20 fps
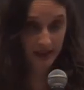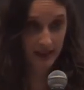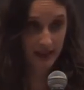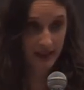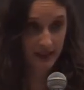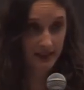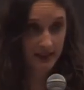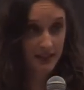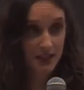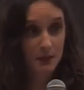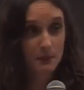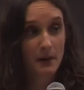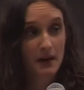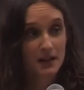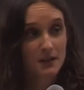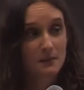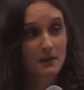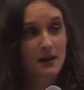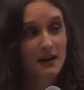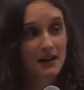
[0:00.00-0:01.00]

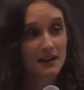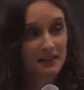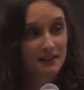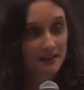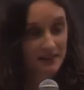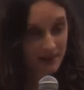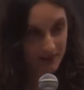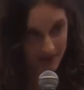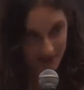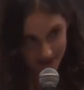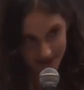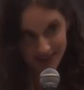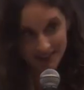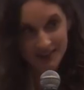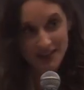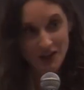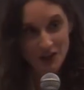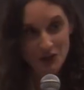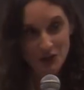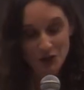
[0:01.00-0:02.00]
Despite my
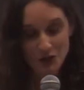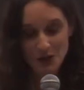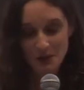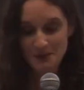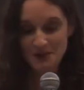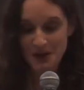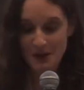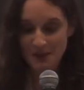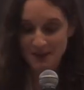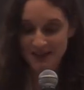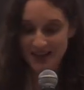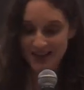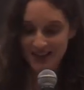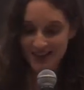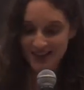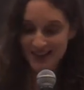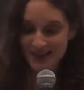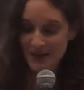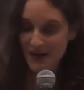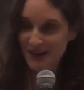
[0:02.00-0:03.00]
extreme
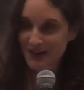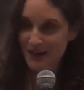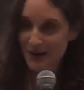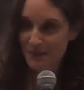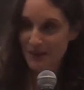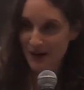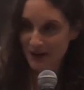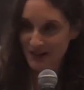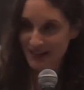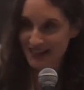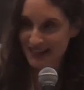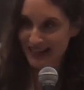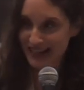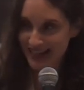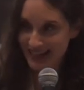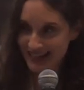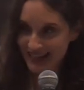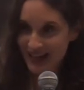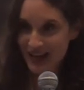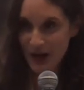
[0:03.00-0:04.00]
trepidation uh, about
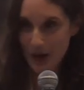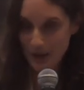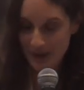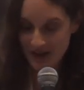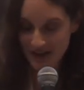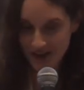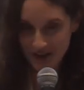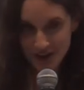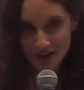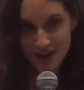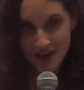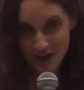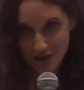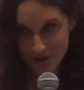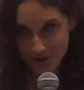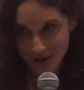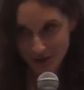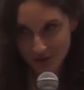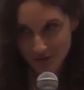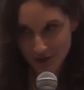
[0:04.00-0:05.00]
singing up here in
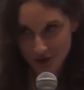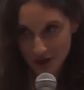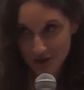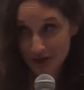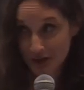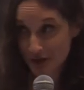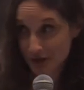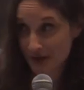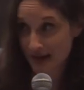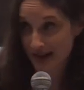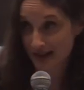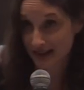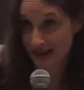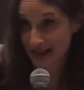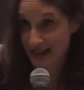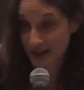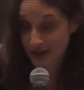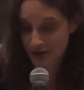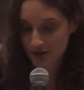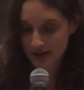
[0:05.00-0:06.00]
front of all of you and
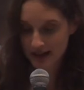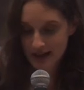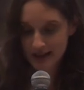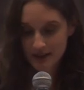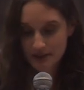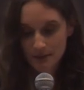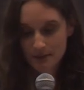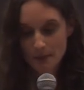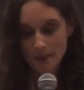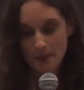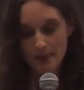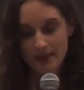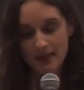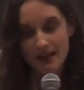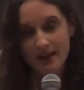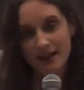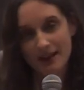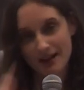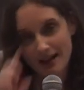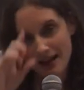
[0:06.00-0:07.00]
the internet.
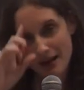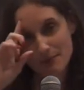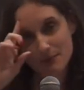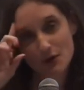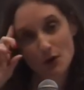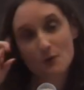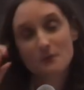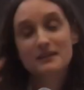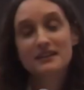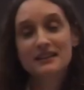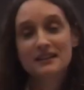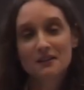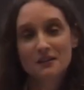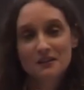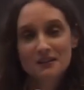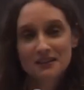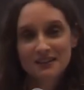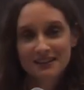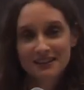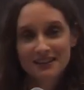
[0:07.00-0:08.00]
Uh, I'm no
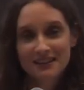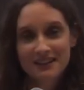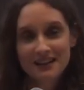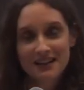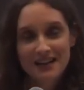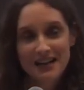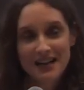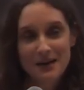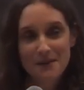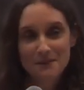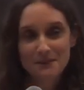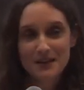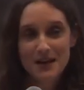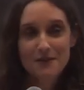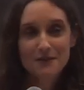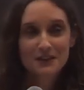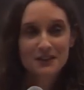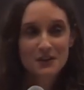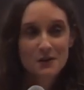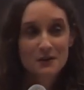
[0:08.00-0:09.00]
Neil. I am
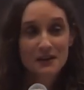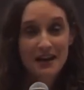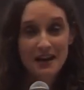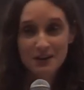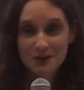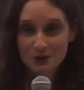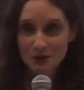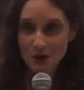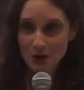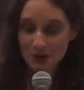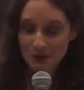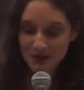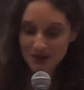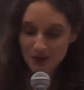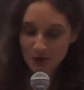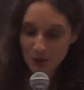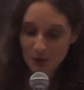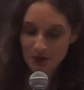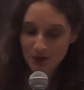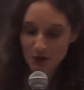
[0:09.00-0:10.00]
definitely no Cantor Goldman, who
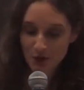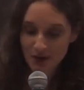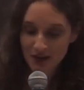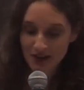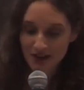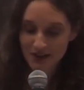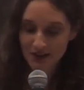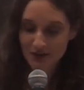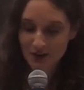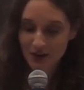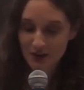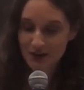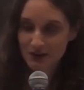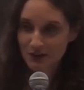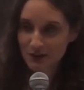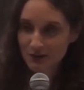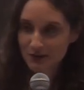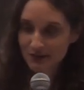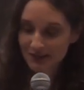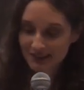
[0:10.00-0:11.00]
will be joining us very
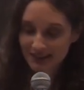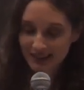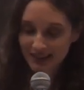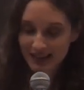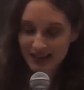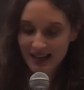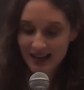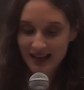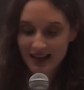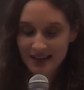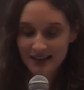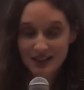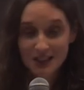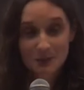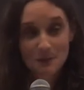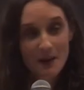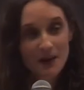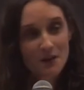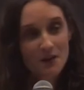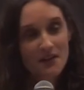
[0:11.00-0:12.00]
soon. Uh,
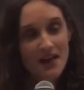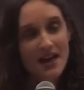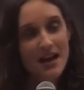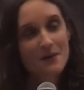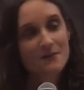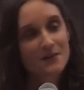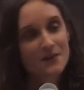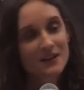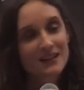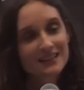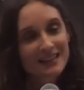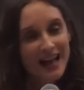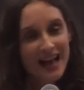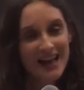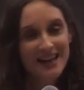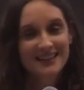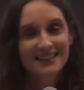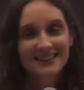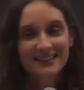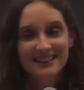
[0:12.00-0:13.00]
despite all that, I'm very
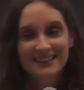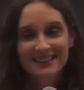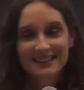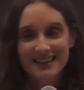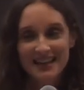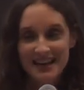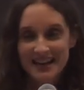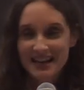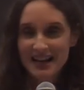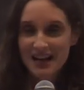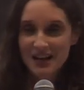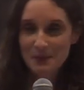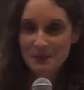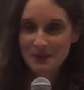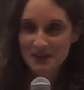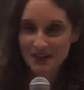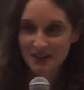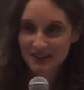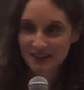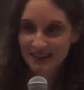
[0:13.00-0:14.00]
glad that I got up
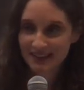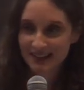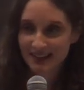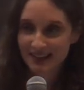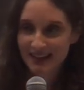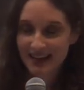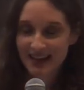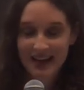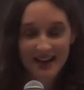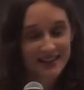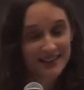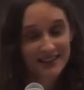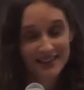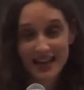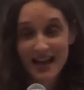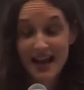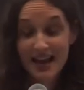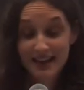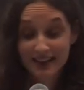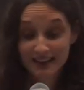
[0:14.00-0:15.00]
here and
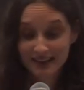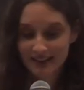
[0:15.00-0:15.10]
sang,